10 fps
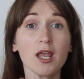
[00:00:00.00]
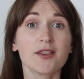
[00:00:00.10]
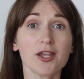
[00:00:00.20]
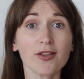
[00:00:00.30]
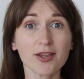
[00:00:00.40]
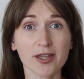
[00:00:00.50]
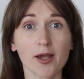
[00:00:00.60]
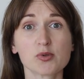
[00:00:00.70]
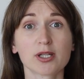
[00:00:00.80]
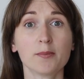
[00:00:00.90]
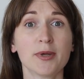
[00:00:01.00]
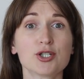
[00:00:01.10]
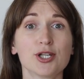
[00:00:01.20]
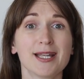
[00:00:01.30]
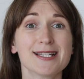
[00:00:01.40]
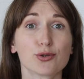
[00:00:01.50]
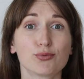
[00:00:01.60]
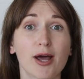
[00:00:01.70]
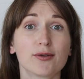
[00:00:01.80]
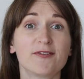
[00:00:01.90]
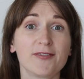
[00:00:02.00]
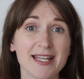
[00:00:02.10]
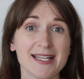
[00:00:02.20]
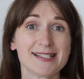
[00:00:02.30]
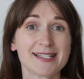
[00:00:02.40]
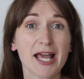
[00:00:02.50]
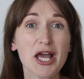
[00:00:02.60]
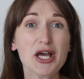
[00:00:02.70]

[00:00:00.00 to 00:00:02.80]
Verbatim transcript: The other thing I was going to mention is around fleece.